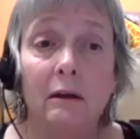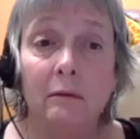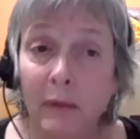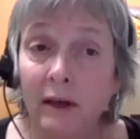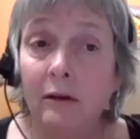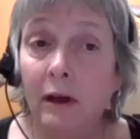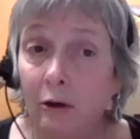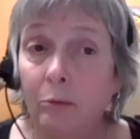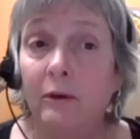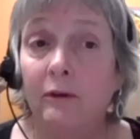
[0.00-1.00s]
mental
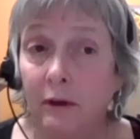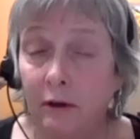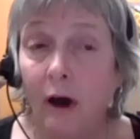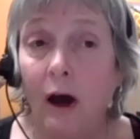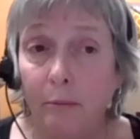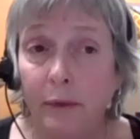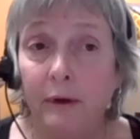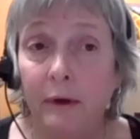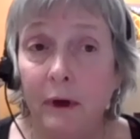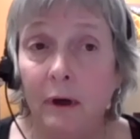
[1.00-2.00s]
health was the top
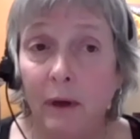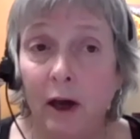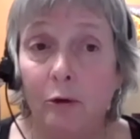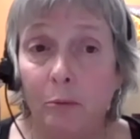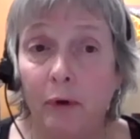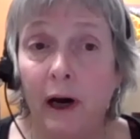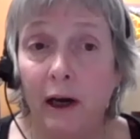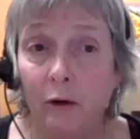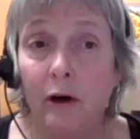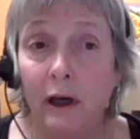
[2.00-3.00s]
health
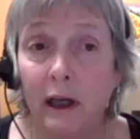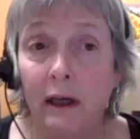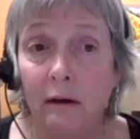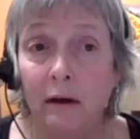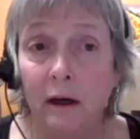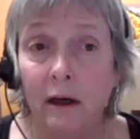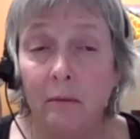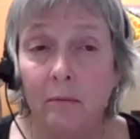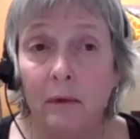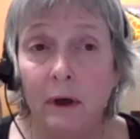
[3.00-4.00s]
priority.
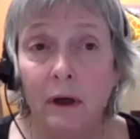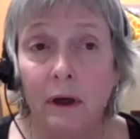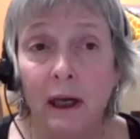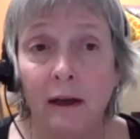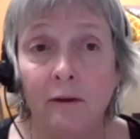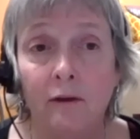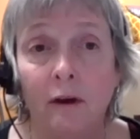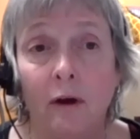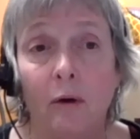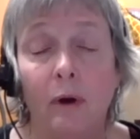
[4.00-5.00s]
And
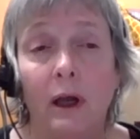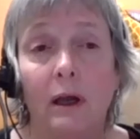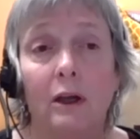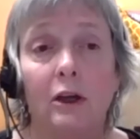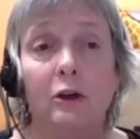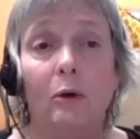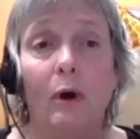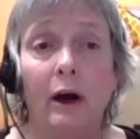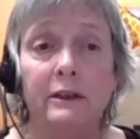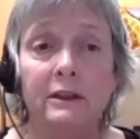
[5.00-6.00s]
so,
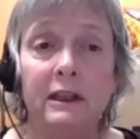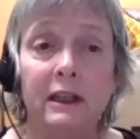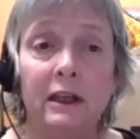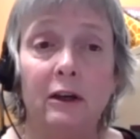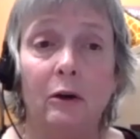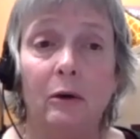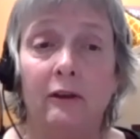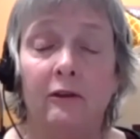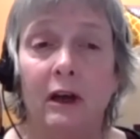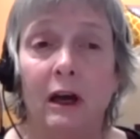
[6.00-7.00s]
our CEO
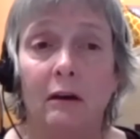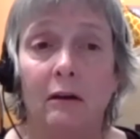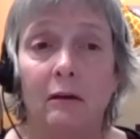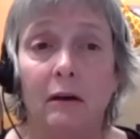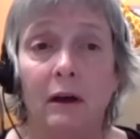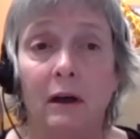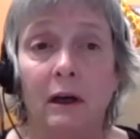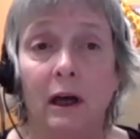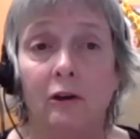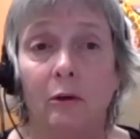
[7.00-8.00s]
has done
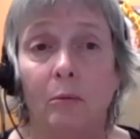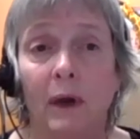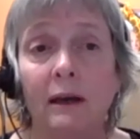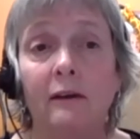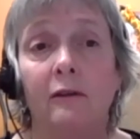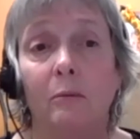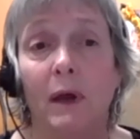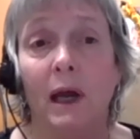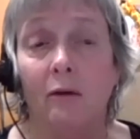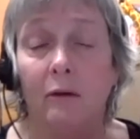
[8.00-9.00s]
a tremendous
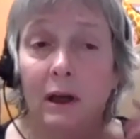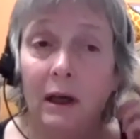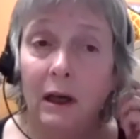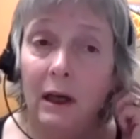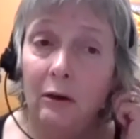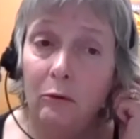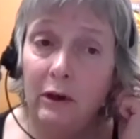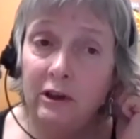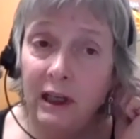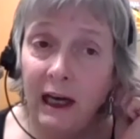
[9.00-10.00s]
amount in
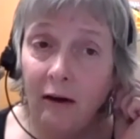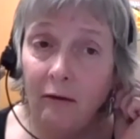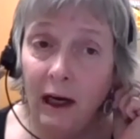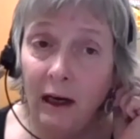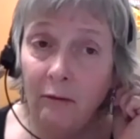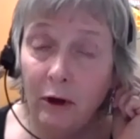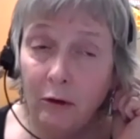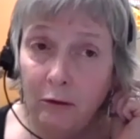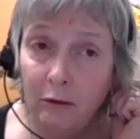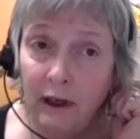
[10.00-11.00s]
reaching out and
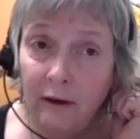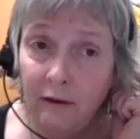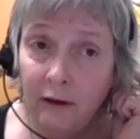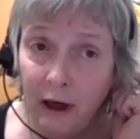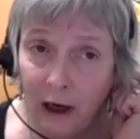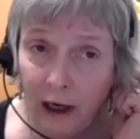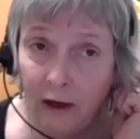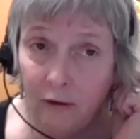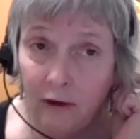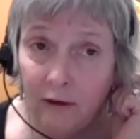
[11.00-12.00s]
recruiting
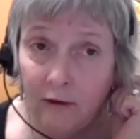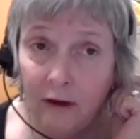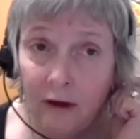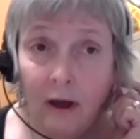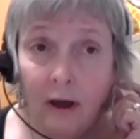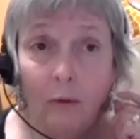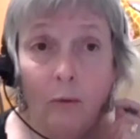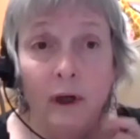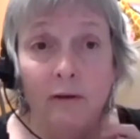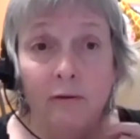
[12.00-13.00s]
psychiatrists.
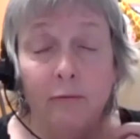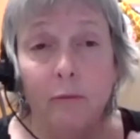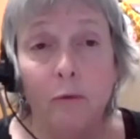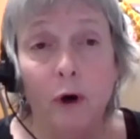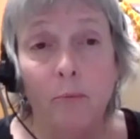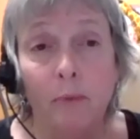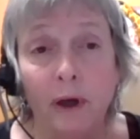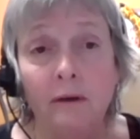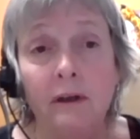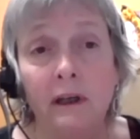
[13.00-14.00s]
We're
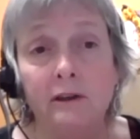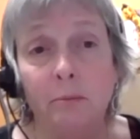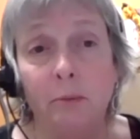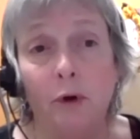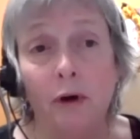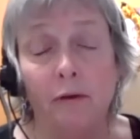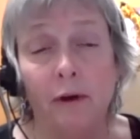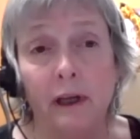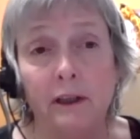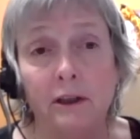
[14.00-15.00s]
building supportive
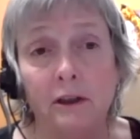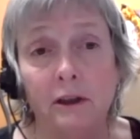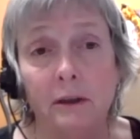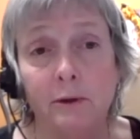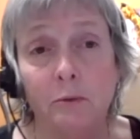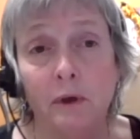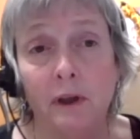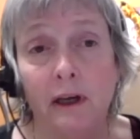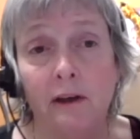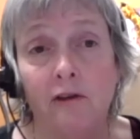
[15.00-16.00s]
relationships with
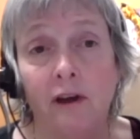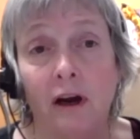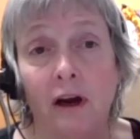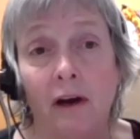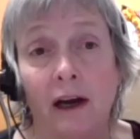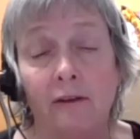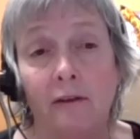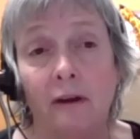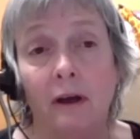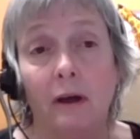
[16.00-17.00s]

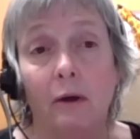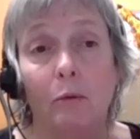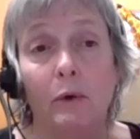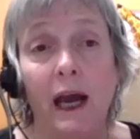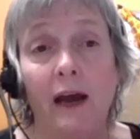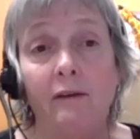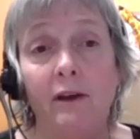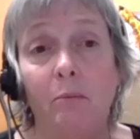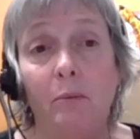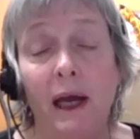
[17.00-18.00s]
HCRS. We have
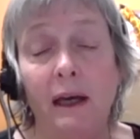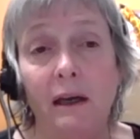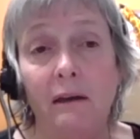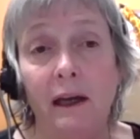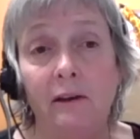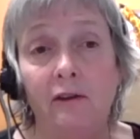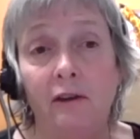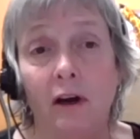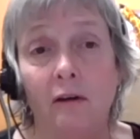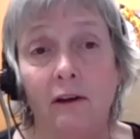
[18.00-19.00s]
an embedded
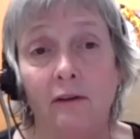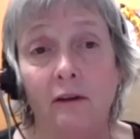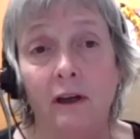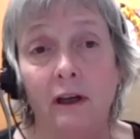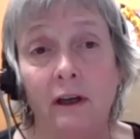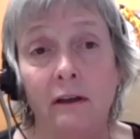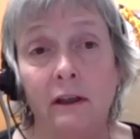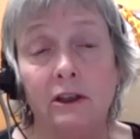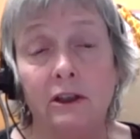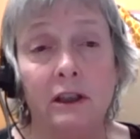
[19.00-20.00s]
HCRS
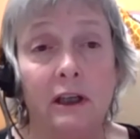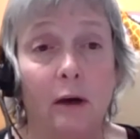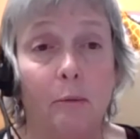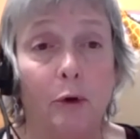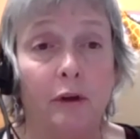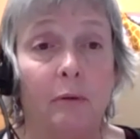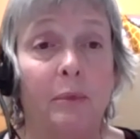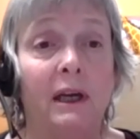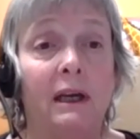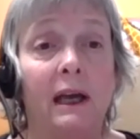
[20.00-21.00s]
clinician in both our
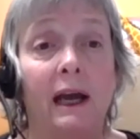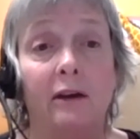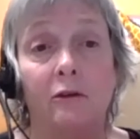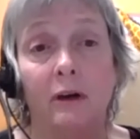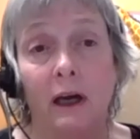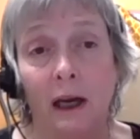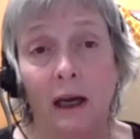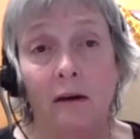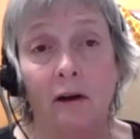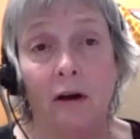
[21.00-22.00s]
pediatric
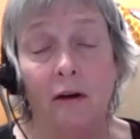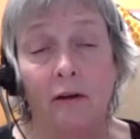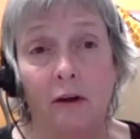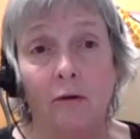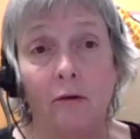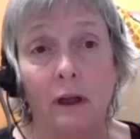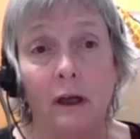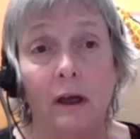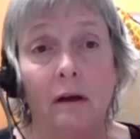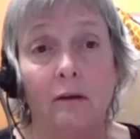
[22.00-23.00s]
and our adult
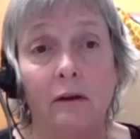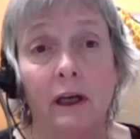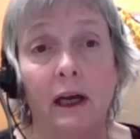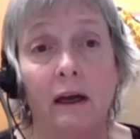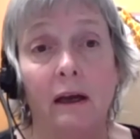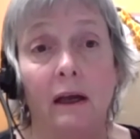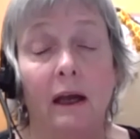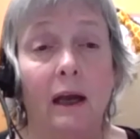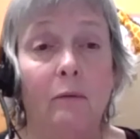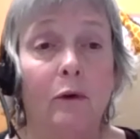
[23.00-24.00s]
clinic,
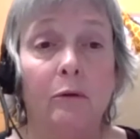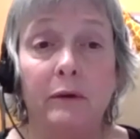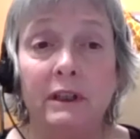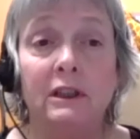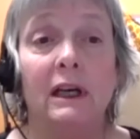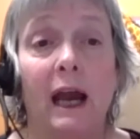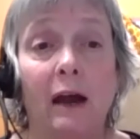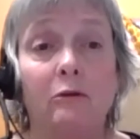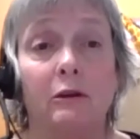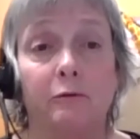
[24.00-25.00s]
and we're reaching
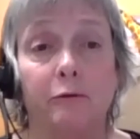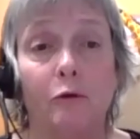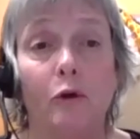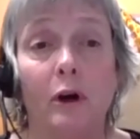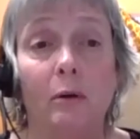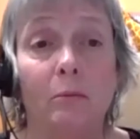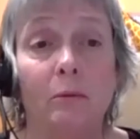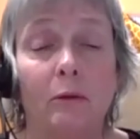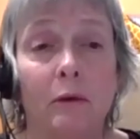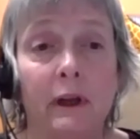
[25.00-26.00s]
out to form
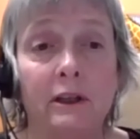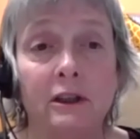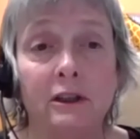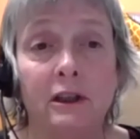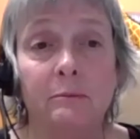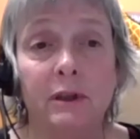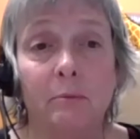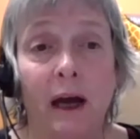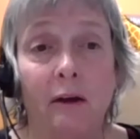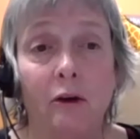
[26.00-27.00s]
relationships
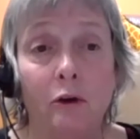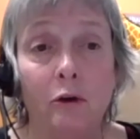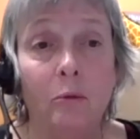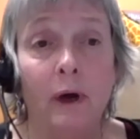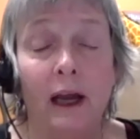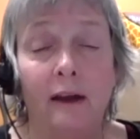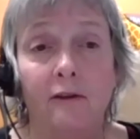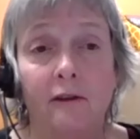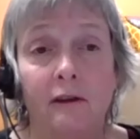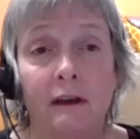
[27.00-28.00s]
about new
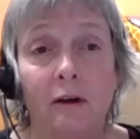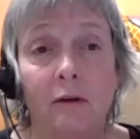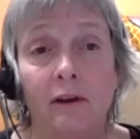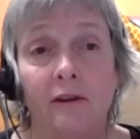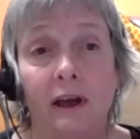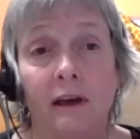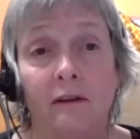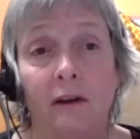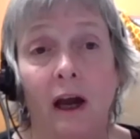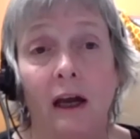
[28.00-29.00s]
ways to decrease
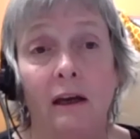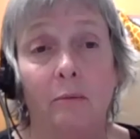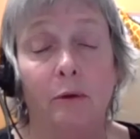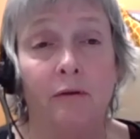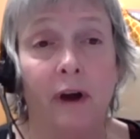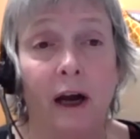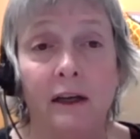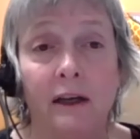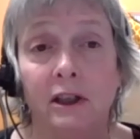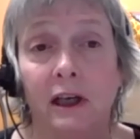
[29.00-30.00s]
anxiety, provide
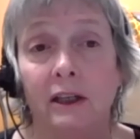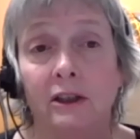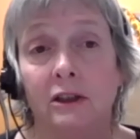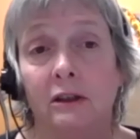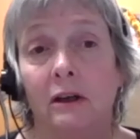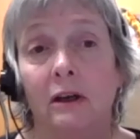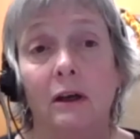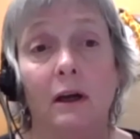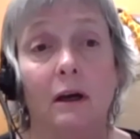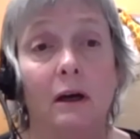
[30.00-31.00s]
education,
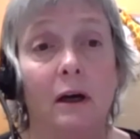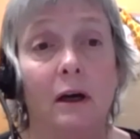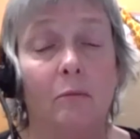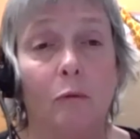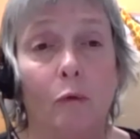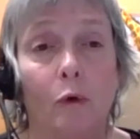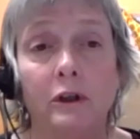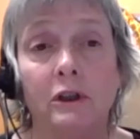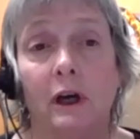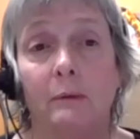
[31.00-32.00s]

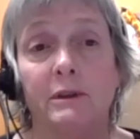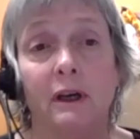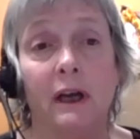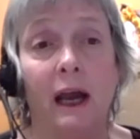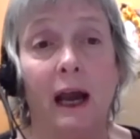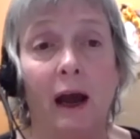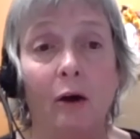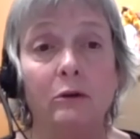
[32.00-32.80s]
workshops on how